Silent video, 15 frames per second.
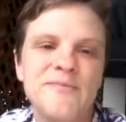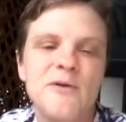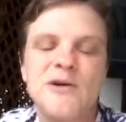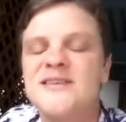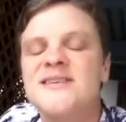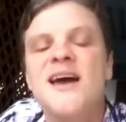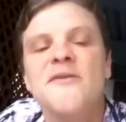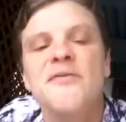or
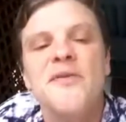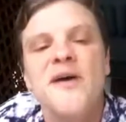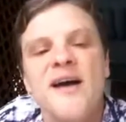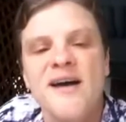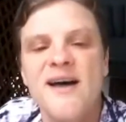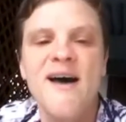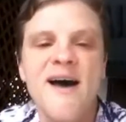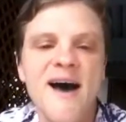a second
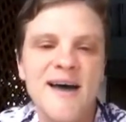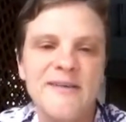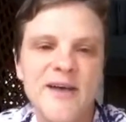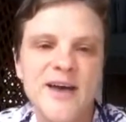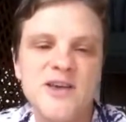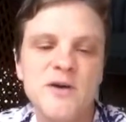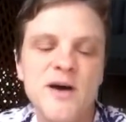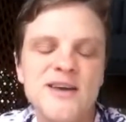thing I'd
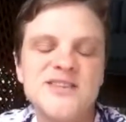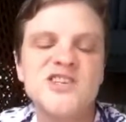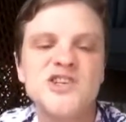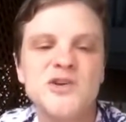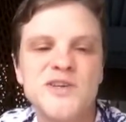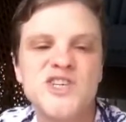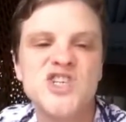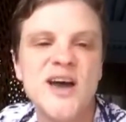like you guys to
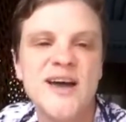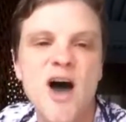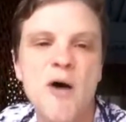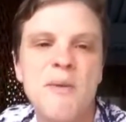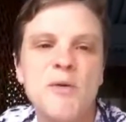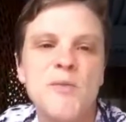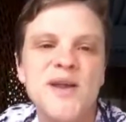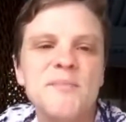do, is check out
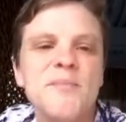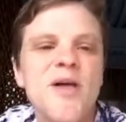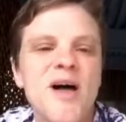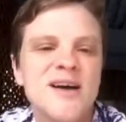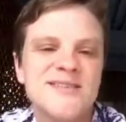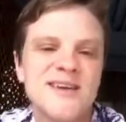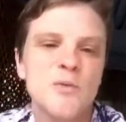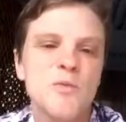my written
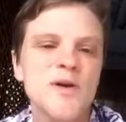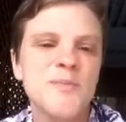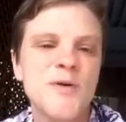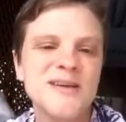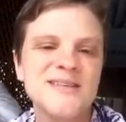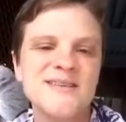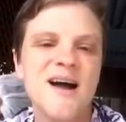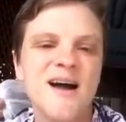blogs on
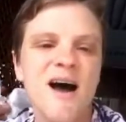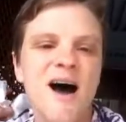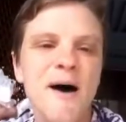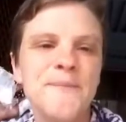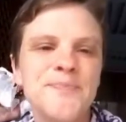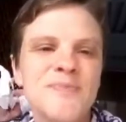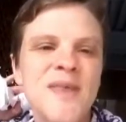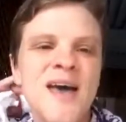WordPress dot
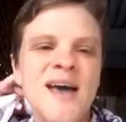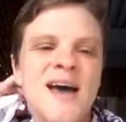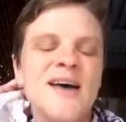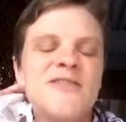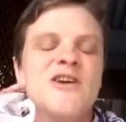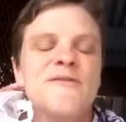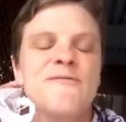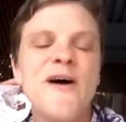com,
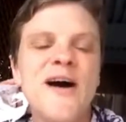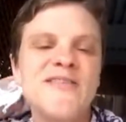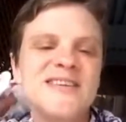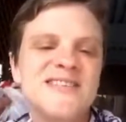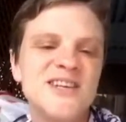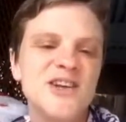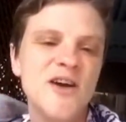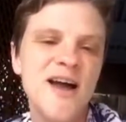and you can find
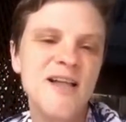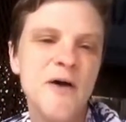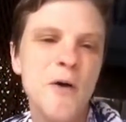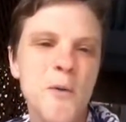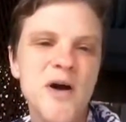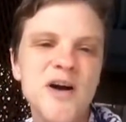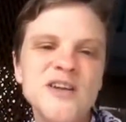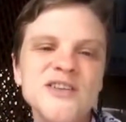these under Hello
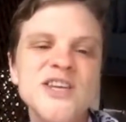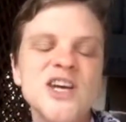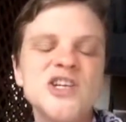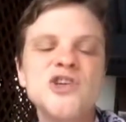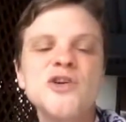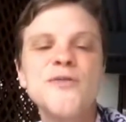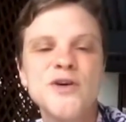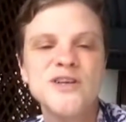World
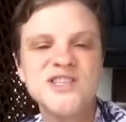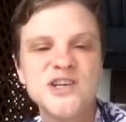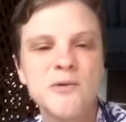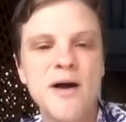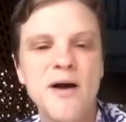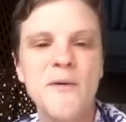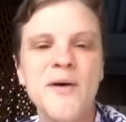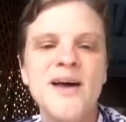two forty dot
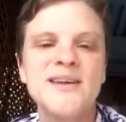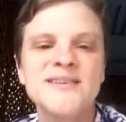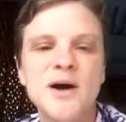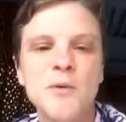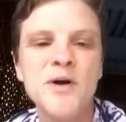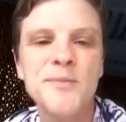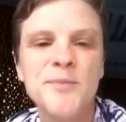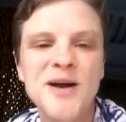
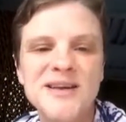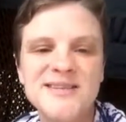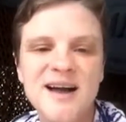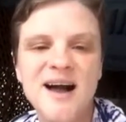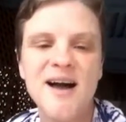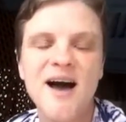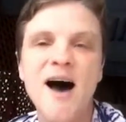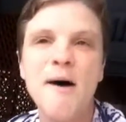wordpress
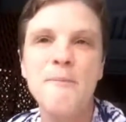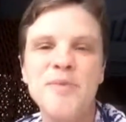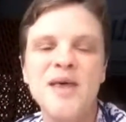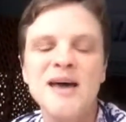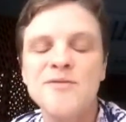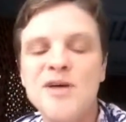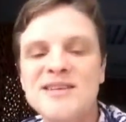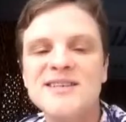dot com.
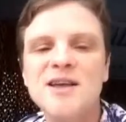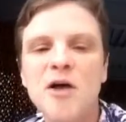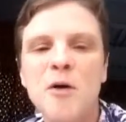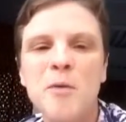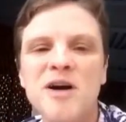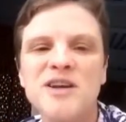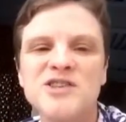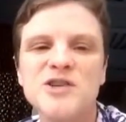That's
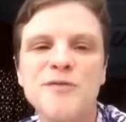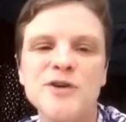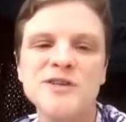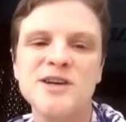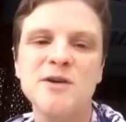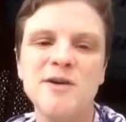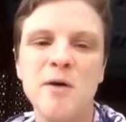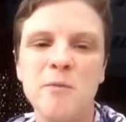Hello World two forty
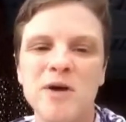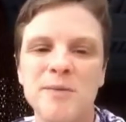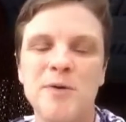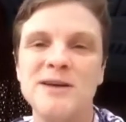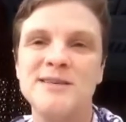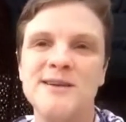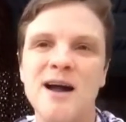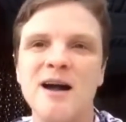dot
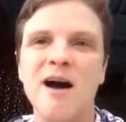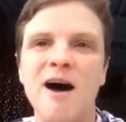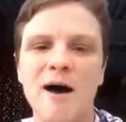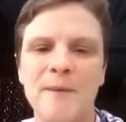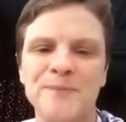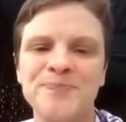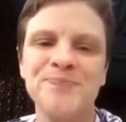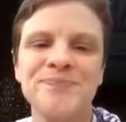wordpress dot
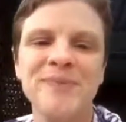com.